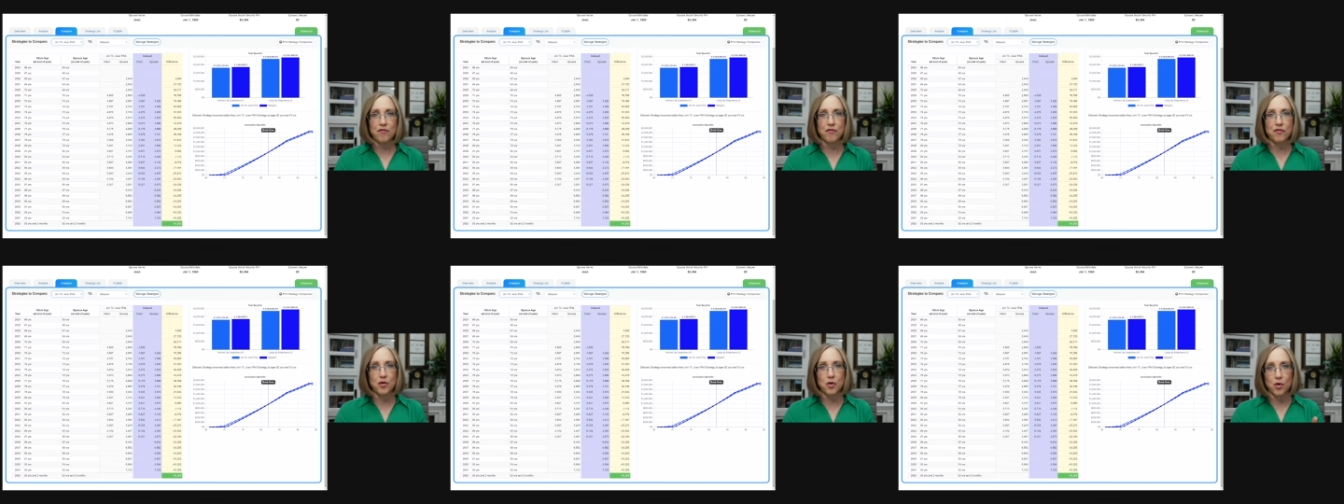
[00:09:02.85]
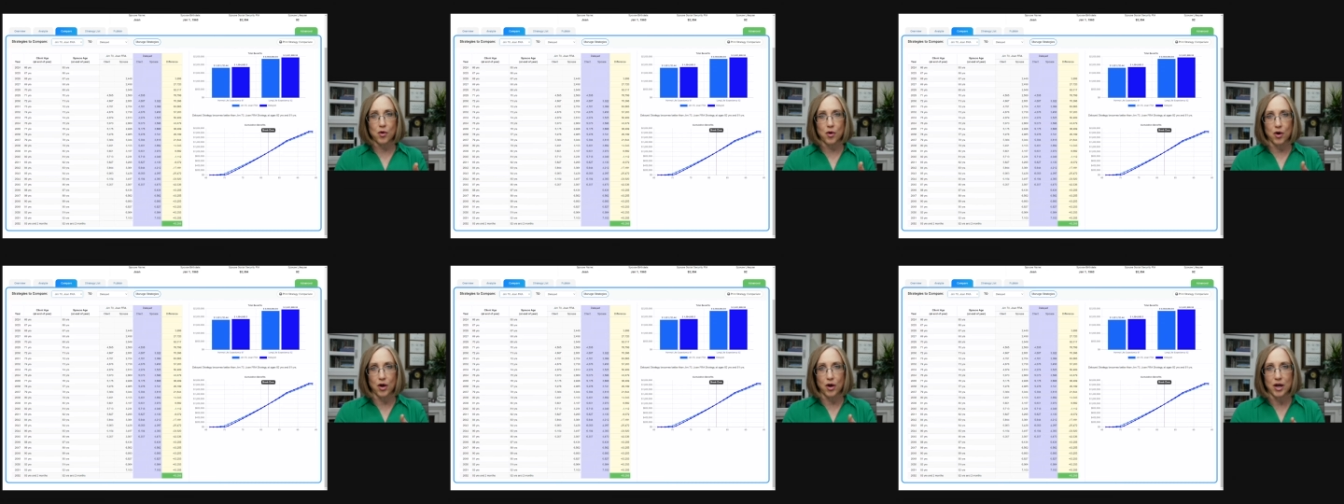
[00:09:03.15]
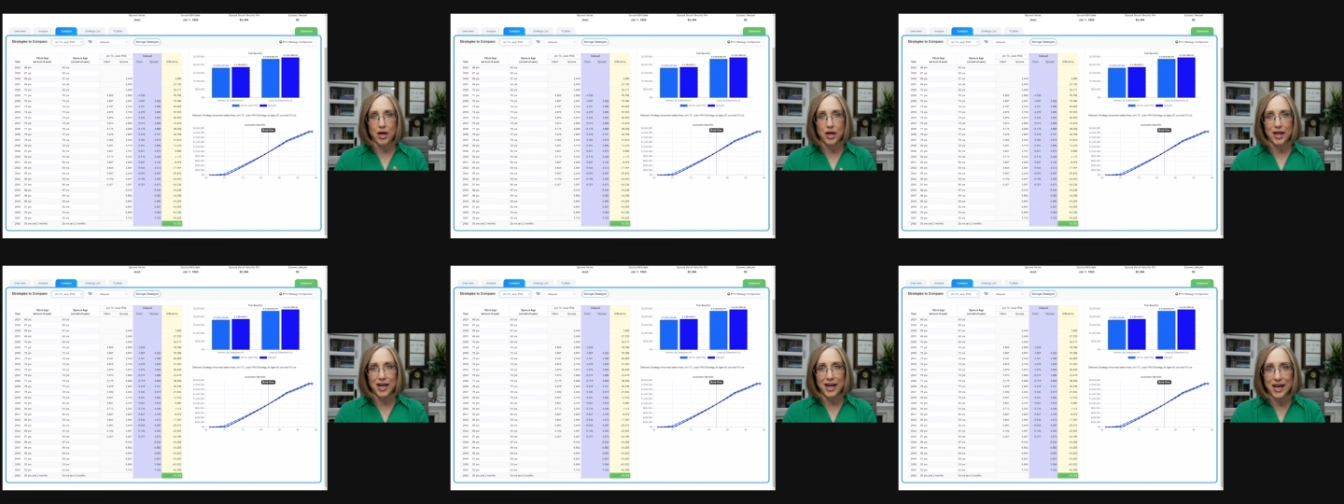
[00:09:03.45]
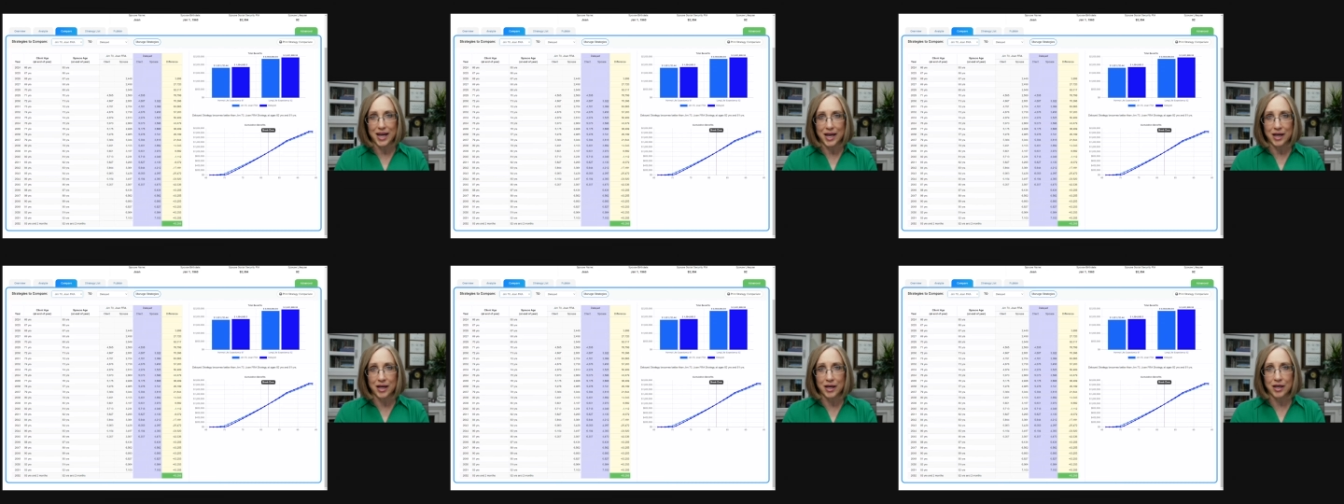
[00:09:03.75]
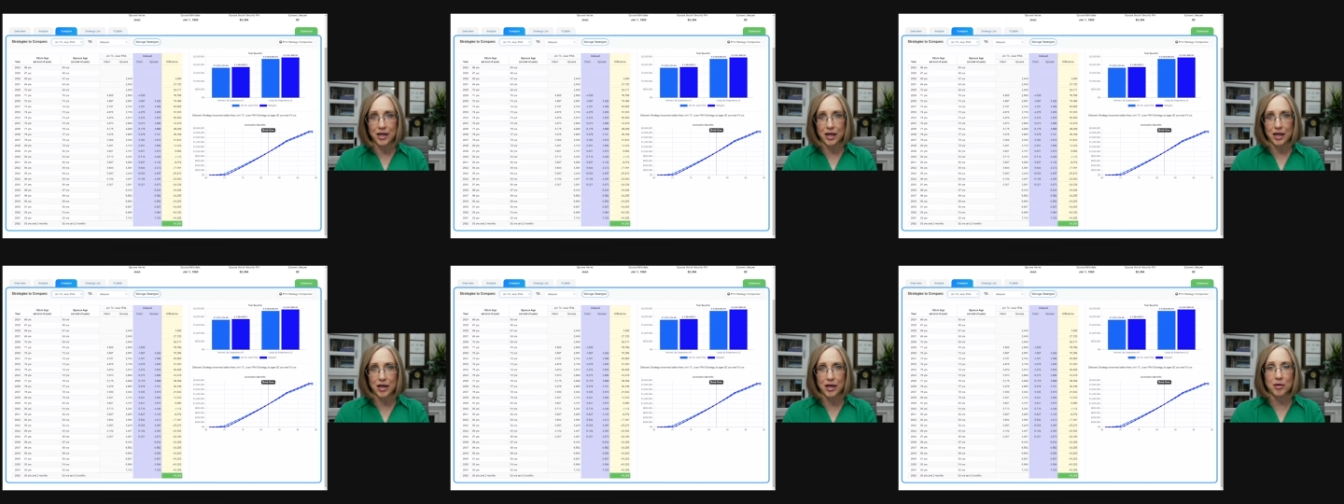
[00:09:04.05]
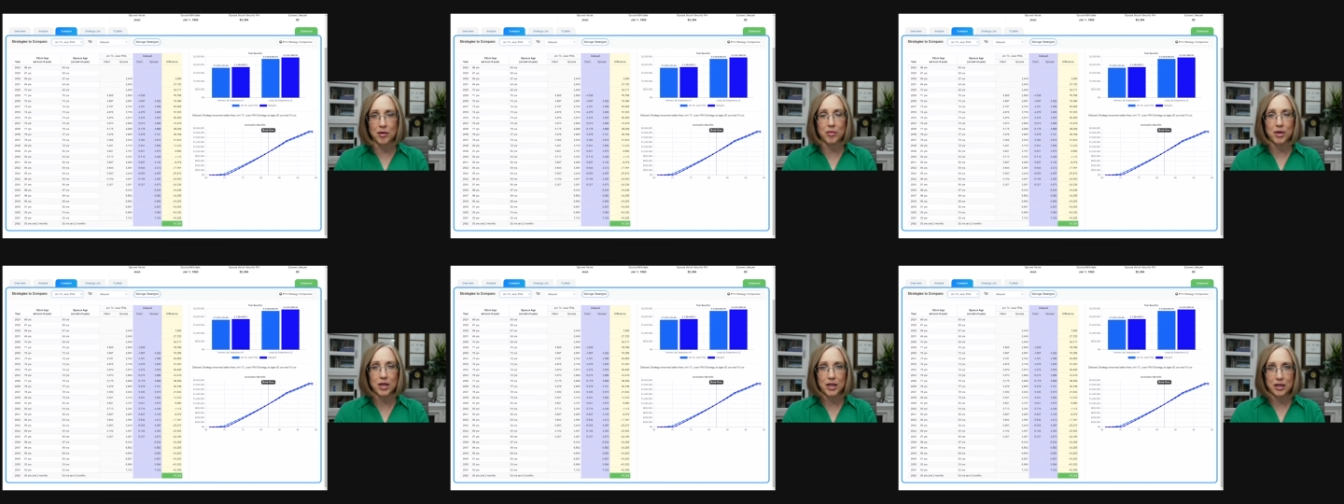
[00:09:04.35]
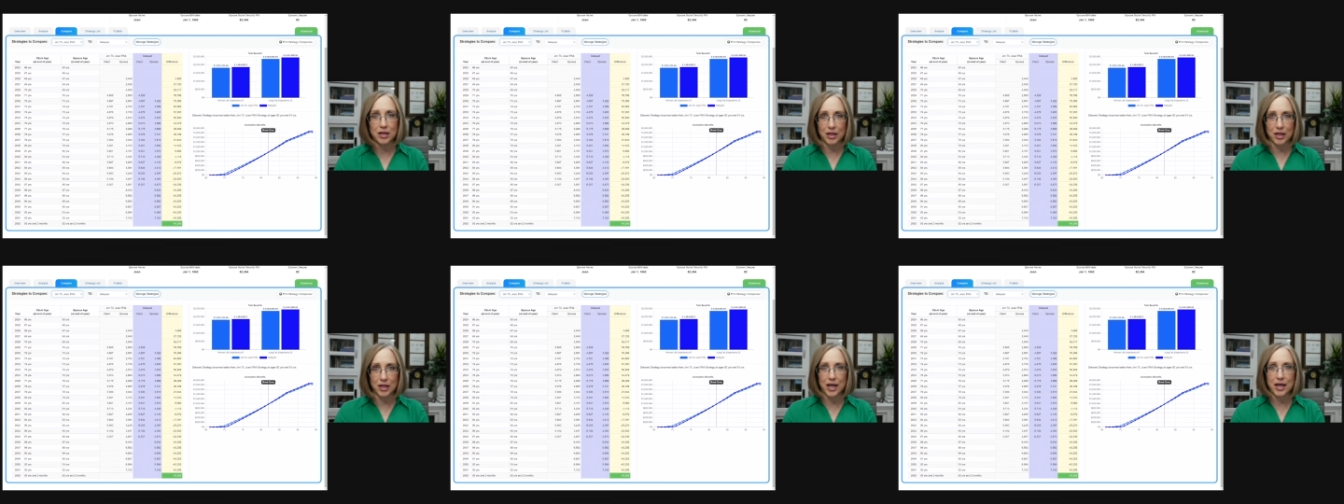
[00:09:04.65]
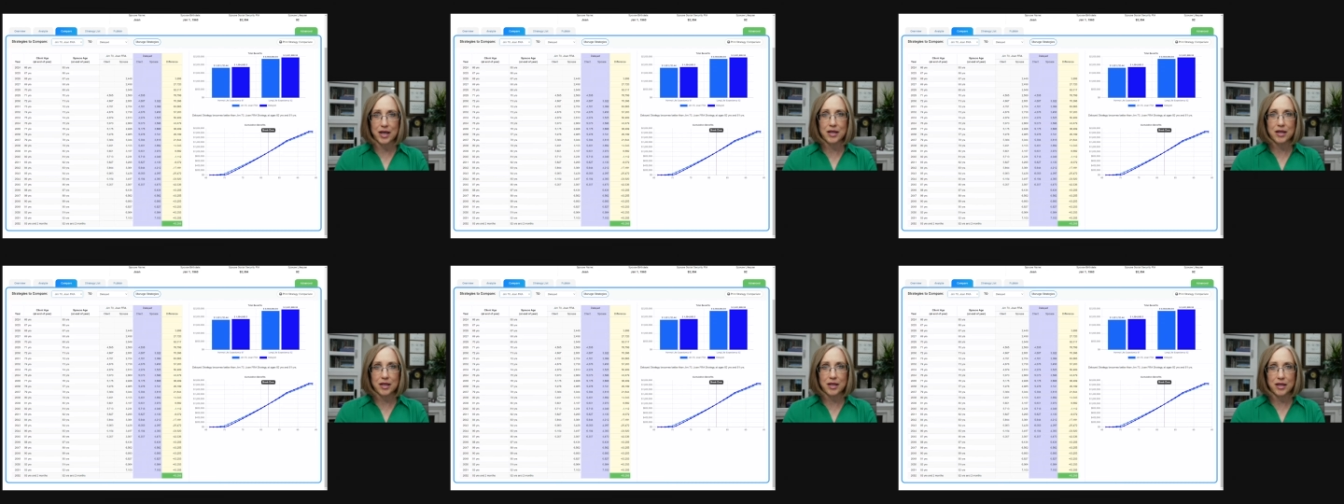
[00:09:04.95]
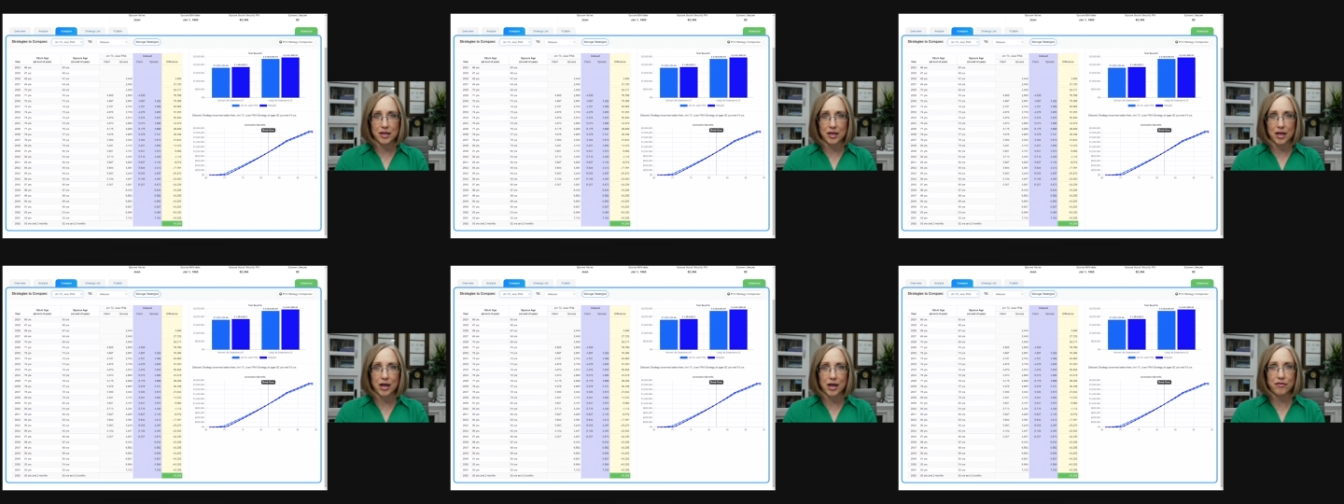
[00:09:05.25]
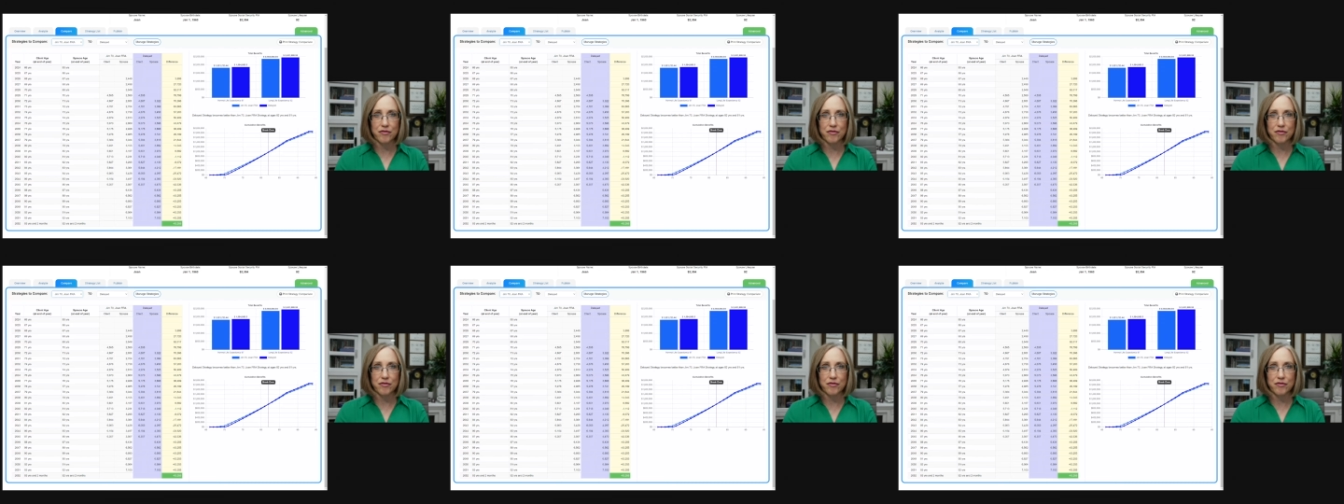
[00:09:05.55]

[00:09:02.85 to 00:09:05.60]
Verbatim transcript: for income late in life